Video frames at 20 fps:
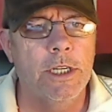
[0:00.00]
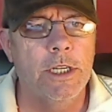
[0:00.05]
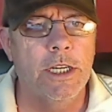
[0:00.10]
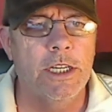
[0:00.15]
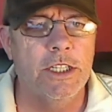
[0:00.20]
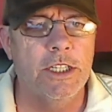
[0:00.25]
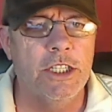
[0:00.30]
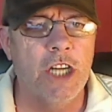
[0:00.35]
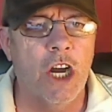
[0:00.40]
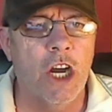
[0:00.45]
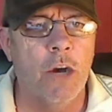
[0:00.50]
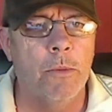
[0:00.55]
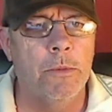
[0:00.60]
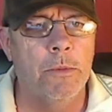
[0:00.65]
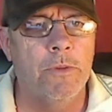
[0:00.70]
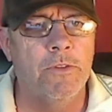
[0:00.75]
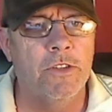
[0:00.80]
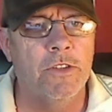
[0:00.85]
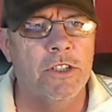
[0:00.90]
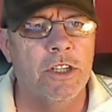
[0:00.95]
and tell me
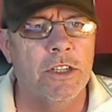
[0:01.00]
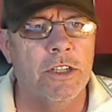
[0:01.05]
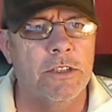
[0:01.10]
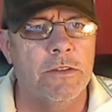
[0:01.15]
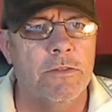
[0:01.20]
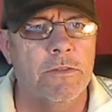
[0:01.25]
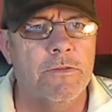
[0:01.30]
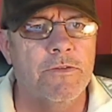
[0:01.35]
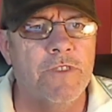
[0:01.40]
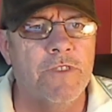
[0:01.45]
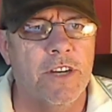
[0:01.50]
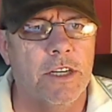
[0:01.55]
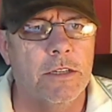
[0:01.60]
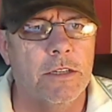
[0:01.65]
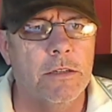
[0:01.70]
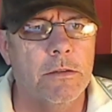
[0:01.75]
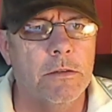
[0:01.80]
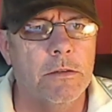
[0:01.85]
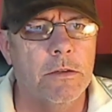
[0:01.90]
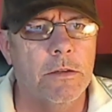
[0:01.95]
if it doesn't fit
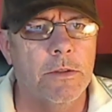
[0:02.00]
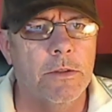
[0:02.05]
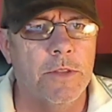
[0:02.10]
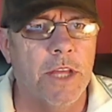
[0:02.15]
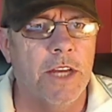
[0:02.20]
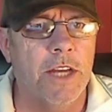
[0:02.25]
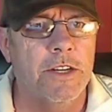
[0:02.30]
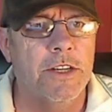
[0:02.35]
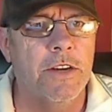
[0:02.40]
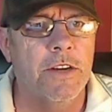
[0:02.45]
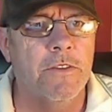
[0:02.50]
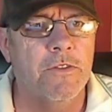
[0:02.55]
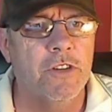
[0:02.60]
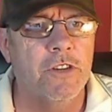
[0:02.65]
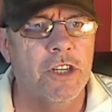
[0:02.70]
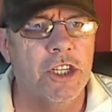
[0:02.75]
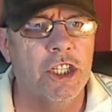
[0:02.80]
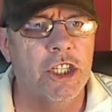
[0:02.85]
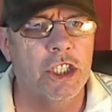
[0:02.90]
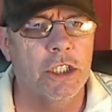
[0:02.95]
that
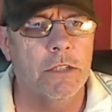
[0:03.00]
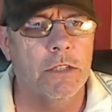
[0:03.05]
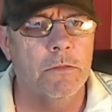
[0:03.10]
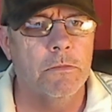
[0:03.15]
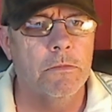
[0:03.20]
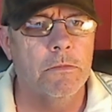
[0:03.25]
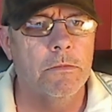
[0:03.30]
definition.